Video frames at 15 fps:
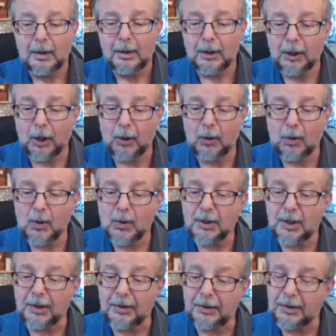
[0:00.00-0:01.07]
Go
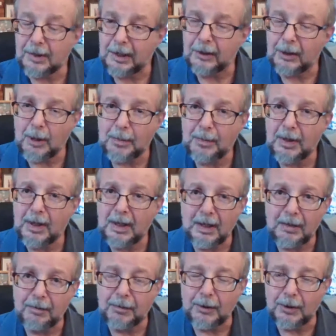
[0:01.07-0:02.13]
to therapy
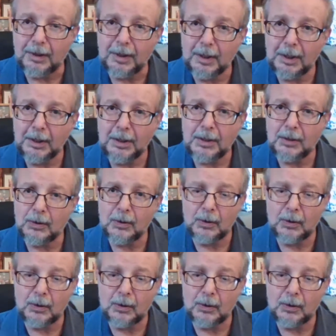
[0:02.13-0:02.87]
if you need to.